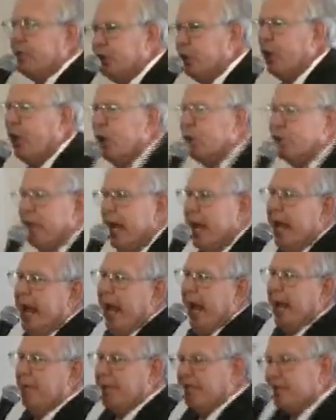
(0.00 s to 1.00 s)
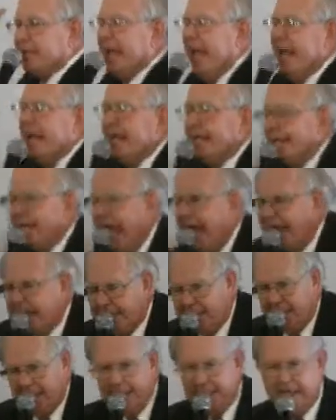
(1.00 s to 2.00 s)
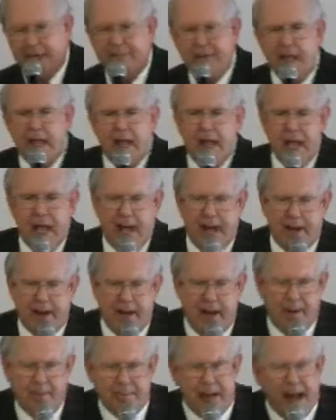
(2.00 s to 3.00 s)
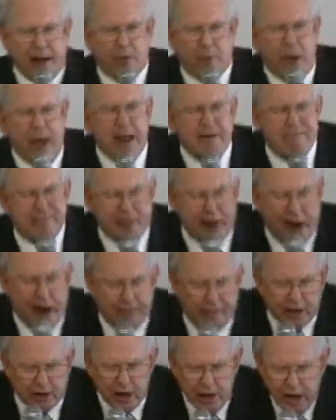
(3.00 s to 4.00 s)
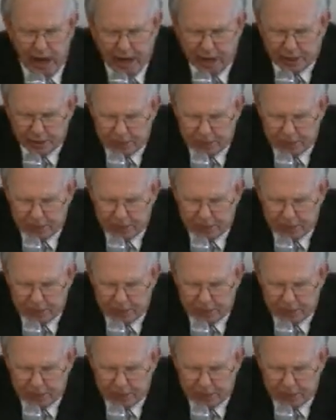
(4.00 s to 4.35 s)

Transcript: church in the state of Texas. Uh, and uh, my grandfather uh,